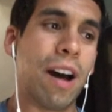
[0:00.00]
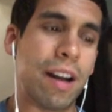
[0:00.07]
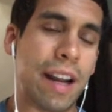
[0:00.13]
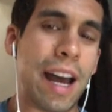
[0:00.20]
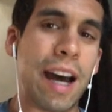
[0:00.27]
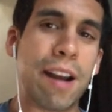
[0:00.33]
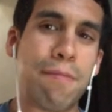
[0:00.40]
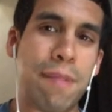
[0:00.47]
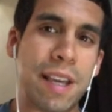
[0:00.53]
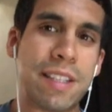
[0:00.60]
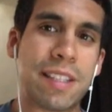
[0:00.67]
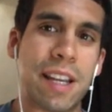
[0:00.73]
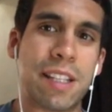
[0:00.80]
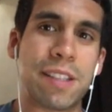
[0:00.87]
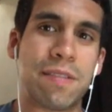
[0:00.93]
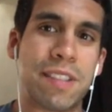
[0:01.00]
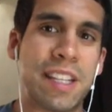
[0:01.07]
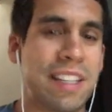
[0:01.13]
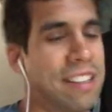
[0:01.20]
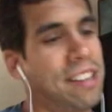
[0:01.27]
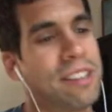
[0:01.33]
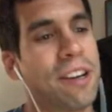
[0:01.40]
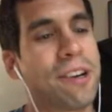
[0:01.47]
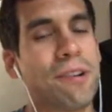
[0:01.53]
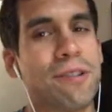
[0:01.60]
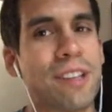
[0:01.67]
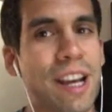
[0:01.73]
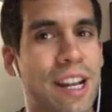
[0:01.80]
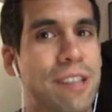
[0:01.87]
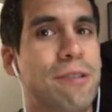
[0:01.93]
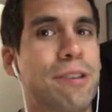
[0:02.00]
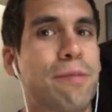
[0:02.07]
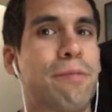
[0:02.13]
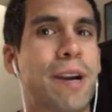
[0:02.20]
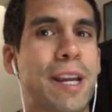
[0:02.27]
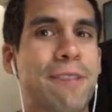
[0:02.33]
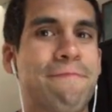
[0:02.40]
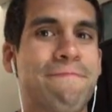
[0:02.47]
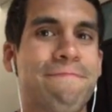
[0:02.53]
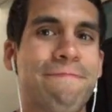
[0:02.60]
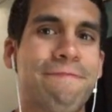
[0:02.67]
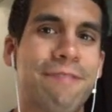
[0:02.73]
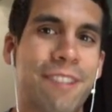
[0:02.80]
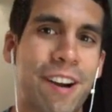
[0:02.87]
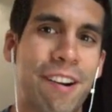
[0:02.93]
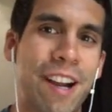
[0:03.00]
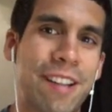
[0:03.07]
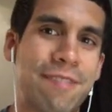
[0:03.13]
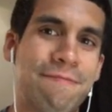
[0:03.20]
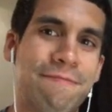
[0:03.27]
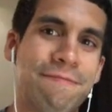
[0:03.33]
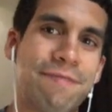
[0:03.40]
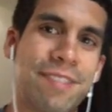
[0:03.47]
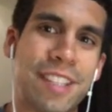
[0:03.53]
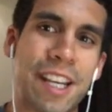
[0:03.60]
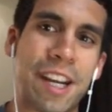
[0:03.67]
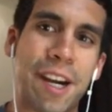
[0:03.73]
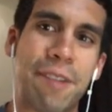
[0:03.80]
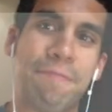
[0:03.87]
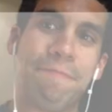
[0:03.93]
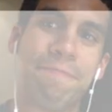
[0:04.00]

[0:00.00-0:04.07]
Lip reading: on how to make sense of CSS circles and do them right. All right, take care.